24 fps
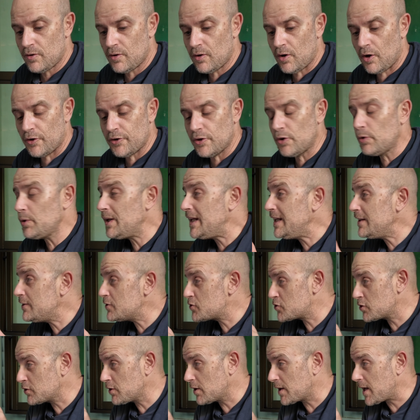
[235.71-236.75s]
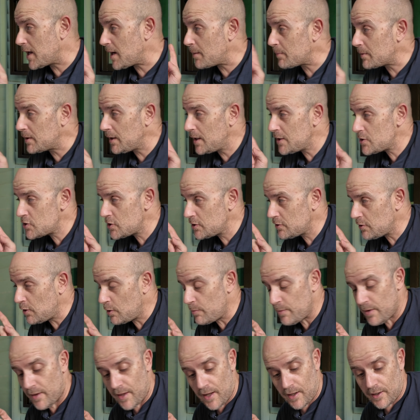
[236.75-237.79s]
You don't eat the sugar cane. I'm glad she
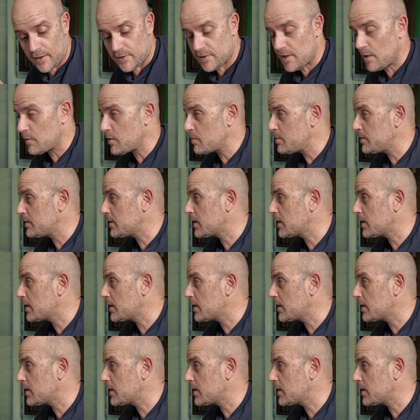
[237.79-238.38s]
told me that because I would have